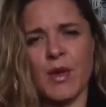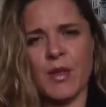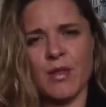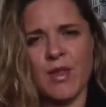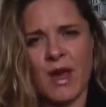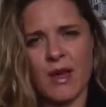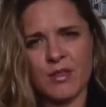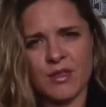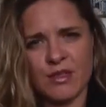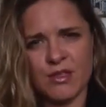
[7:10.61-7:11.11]

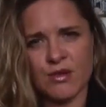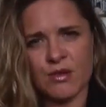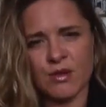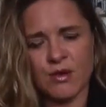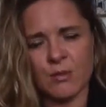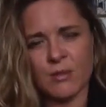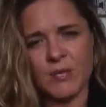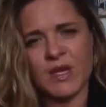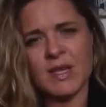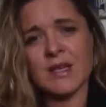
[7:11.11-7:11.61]
that
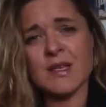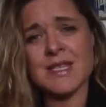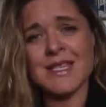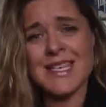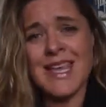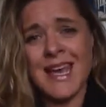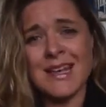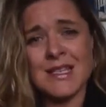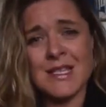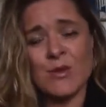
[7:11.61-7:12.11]
thought. Because
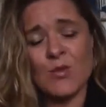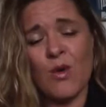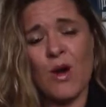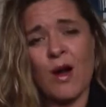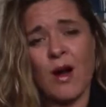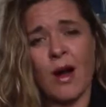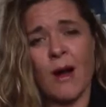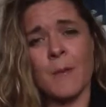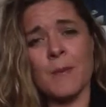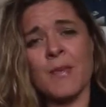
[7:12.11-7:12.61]
guess
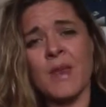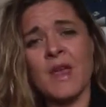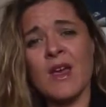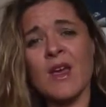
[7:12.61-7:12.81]
what?